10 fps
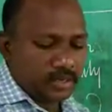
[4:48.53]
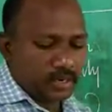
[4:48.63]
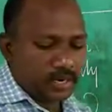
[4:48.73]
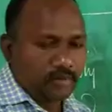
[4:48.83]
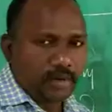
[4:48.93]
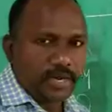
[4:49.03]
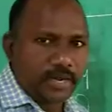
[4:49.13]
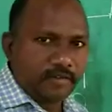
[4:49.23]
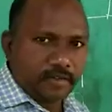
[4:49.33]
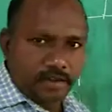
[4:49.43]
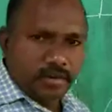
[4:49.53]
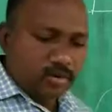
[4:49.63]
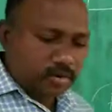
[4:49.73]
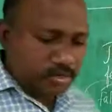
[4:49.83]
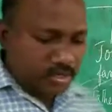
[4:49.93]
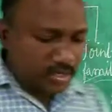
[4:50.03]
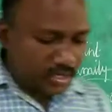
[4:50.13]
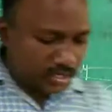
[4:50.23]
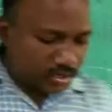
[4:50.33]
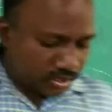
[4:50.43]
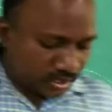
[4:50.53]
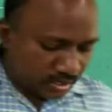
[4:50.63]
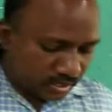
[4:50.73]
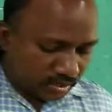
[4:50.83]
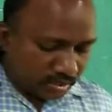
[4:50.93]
Now I have one more question here, children.